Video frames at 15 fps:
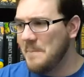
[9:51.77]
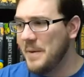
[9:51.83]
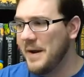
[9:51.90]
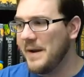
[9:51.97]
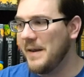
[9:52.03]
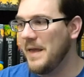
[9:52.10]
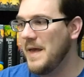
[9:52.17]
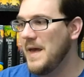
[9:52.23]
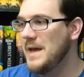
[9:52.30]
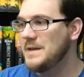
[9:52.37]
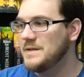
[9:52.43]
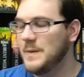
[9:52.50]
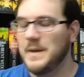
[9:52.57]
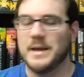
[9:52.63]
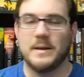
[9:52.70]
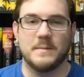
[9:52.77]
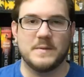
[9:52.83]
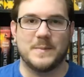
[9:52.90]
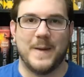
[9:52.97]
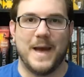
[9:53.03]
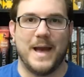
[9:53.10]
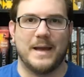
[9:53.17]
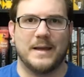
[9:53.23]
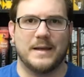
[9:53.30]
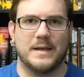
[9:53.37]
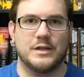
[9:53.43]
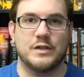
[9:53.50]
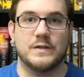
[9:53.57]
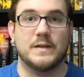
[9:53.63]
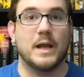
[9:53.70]
But so he comes back and
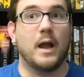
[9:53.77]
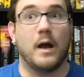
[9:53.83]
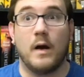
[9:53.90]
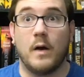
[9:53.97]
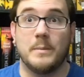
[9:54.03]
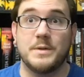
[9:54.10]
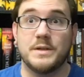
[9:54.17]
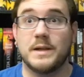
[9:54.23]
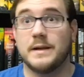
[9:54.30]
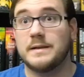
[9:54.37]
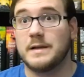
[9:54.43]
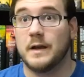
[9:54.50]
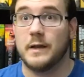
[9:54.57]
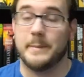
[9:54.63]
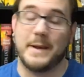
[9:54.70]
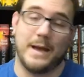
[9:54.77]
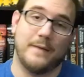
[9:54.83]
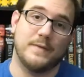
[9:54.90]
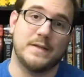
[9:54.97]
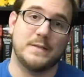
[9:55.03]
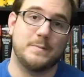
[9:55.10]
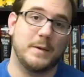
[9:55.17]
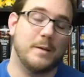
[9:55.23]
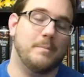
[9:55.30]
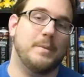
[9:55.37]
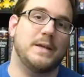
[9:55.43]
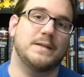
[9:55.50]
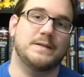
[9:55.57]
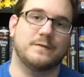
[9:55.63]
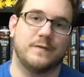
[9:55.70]
he's just like, oh, I'm just going to tell him I have this
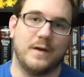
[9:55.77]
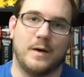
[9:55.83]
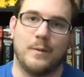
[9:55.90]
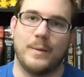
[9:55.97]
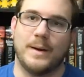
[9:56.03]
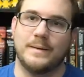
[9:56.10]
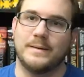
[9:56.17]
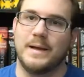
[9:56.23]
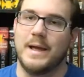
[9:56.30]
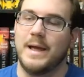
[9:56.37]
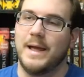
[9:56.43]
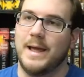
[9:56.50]
big beast Felrun.